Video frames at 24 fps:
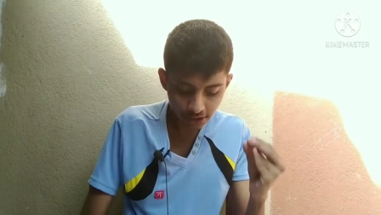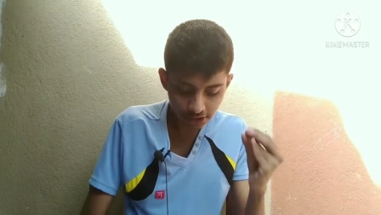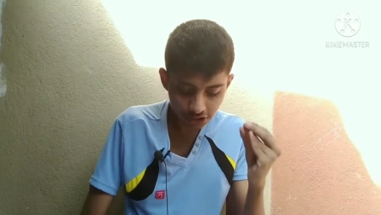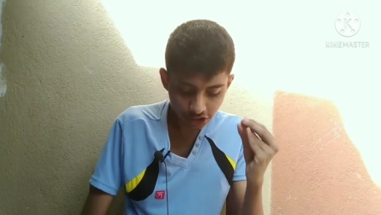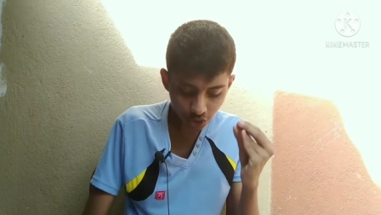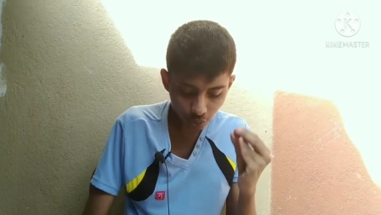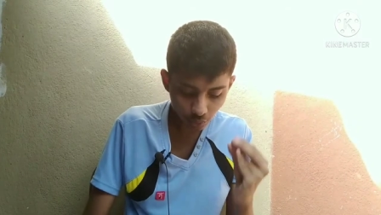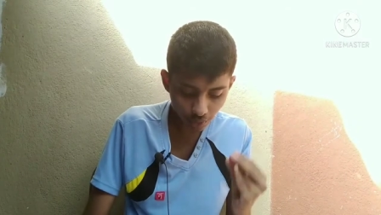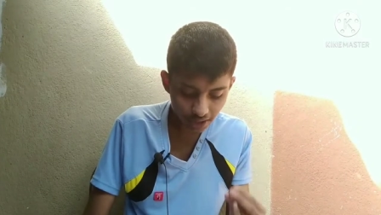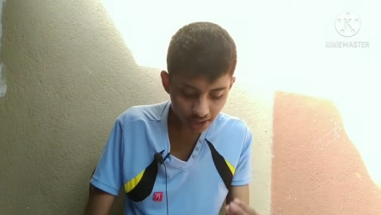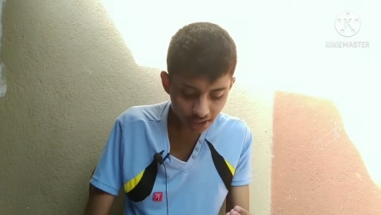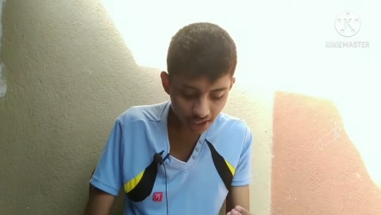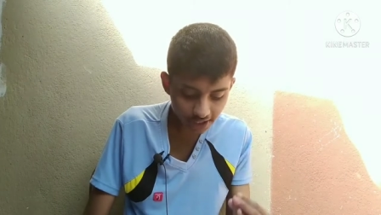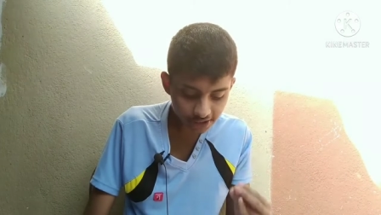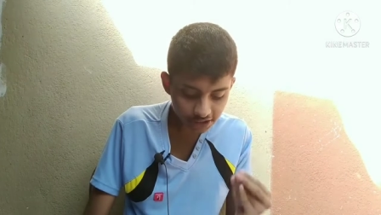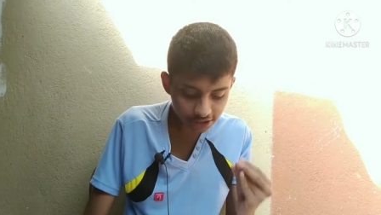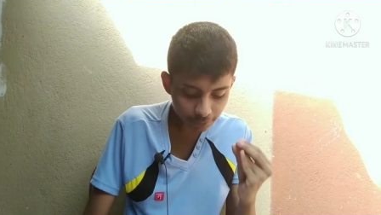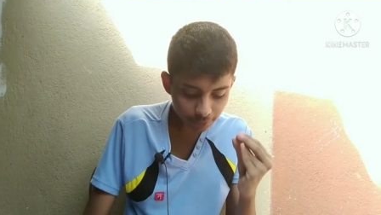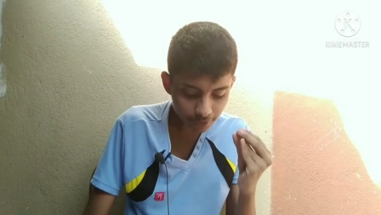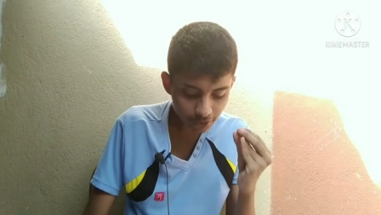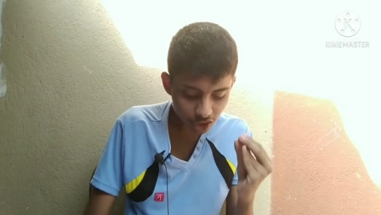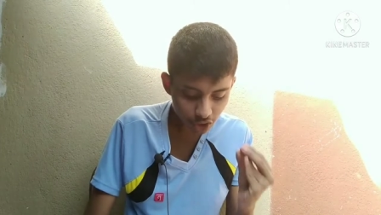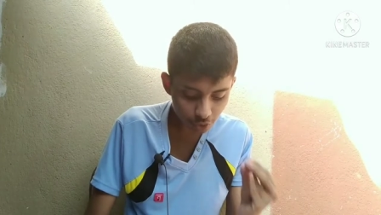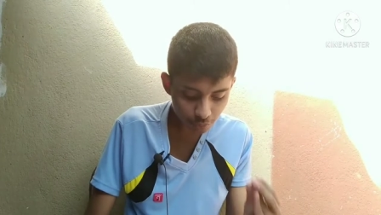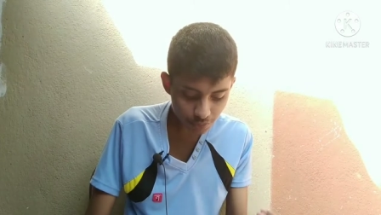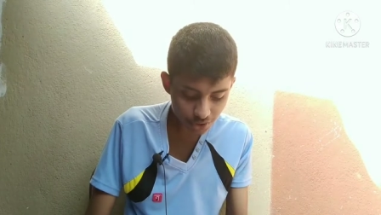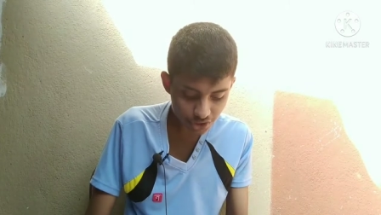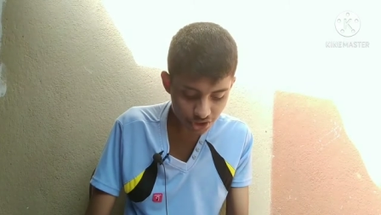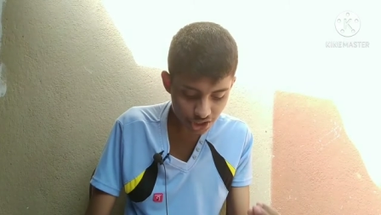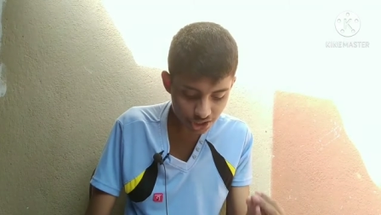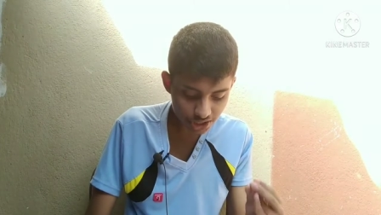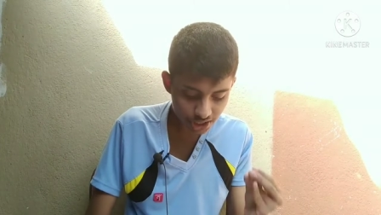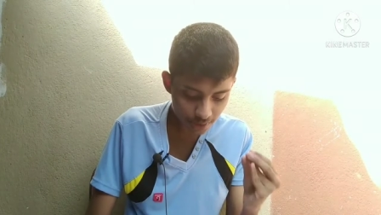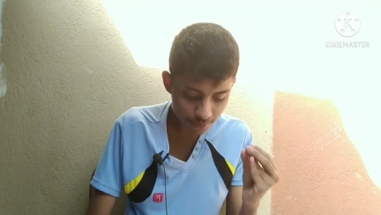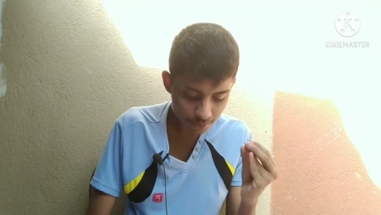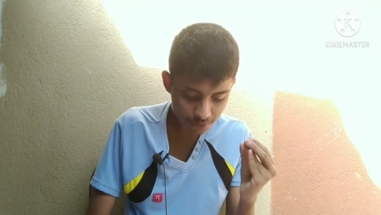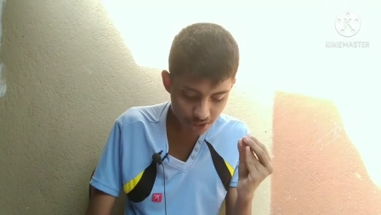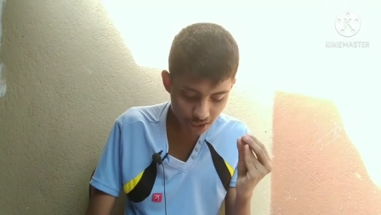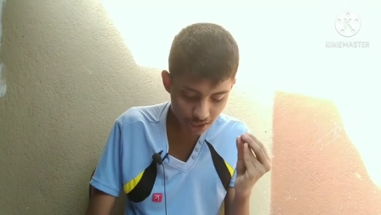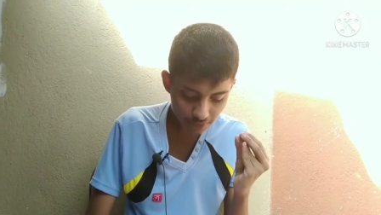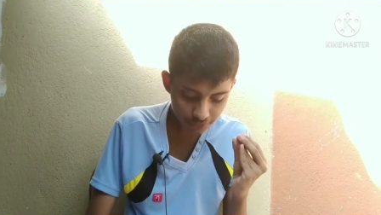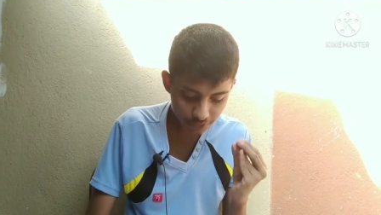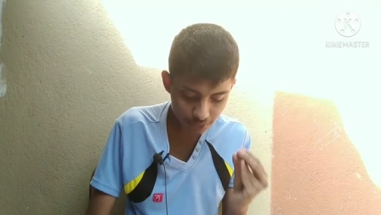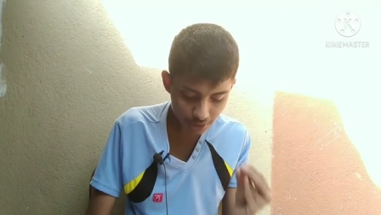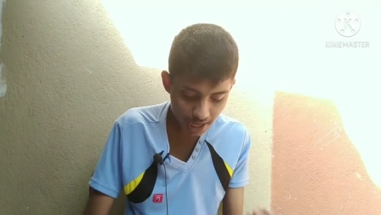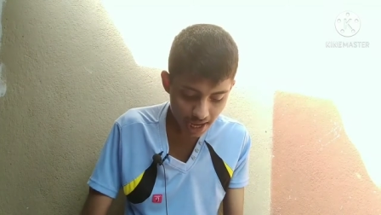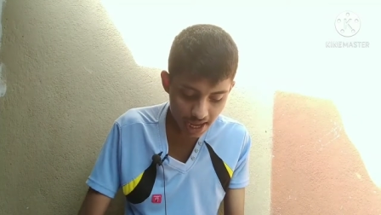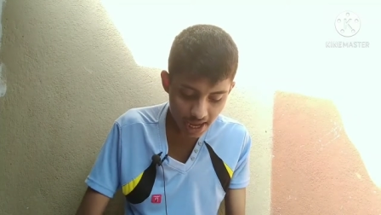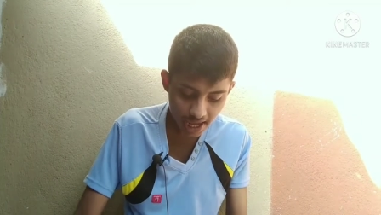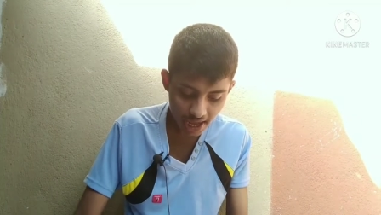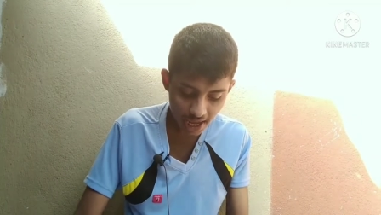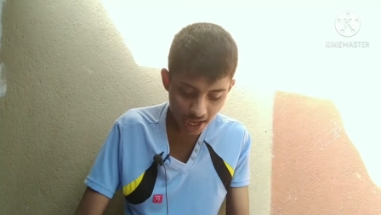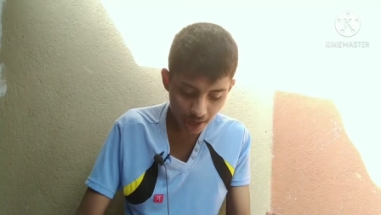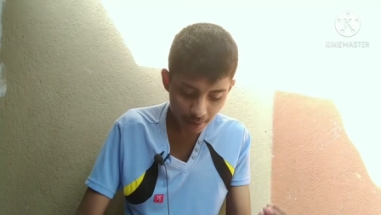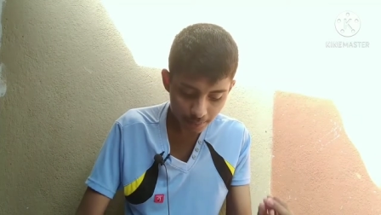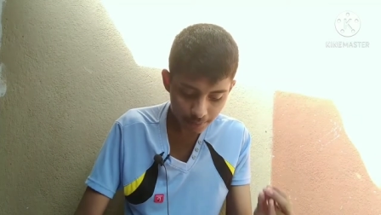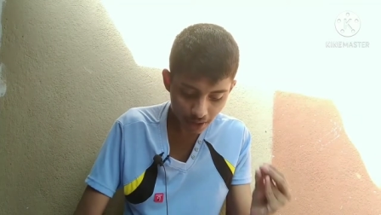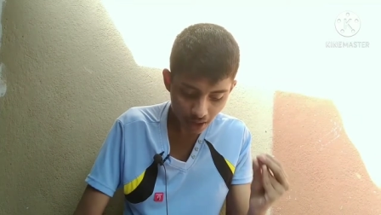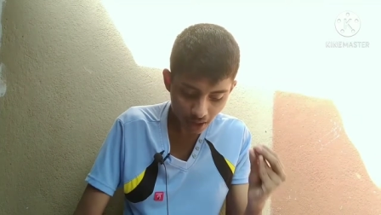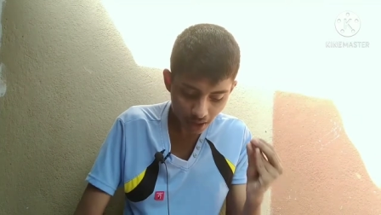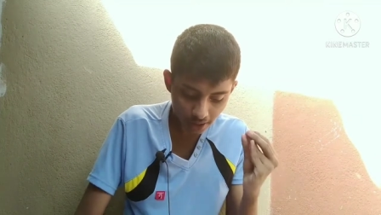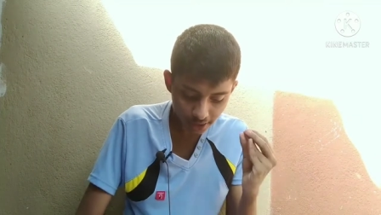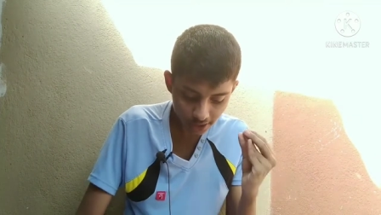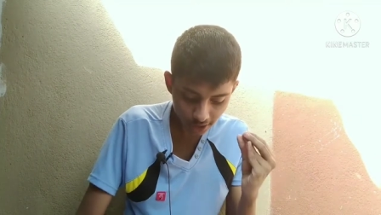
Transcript: So Elijah went to present himself to Ahab.